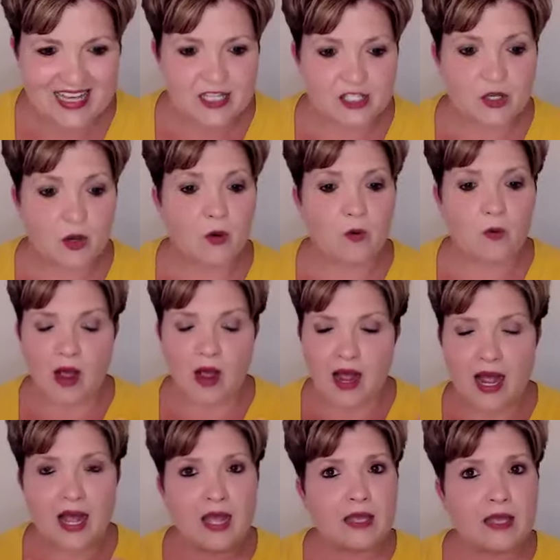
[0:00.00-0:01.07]
So
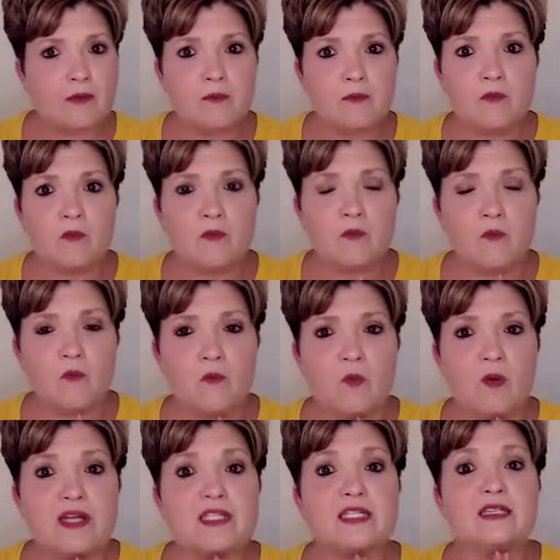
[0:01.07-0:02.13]
I
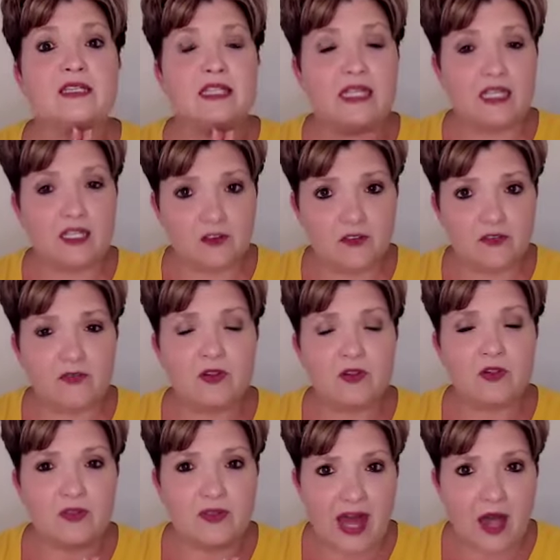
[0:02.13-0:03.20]
want to leave
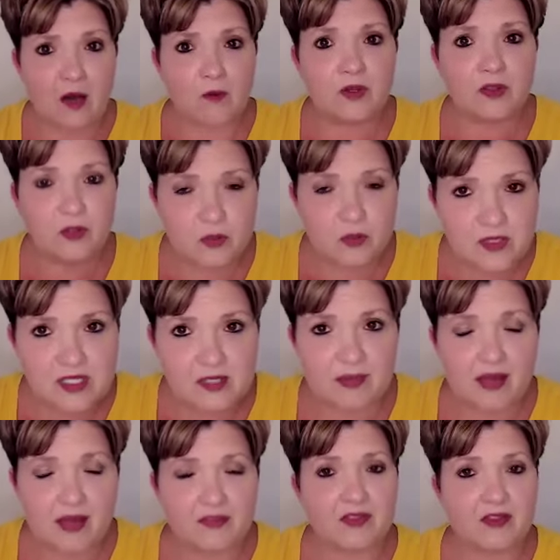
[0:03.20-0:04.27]
that with you,
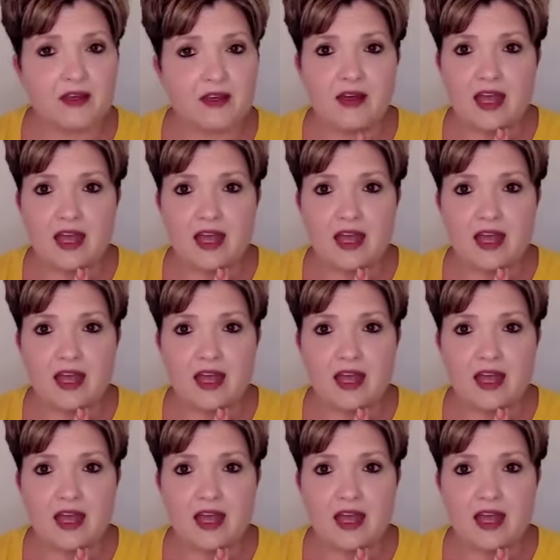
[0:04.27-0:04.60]
Samantha.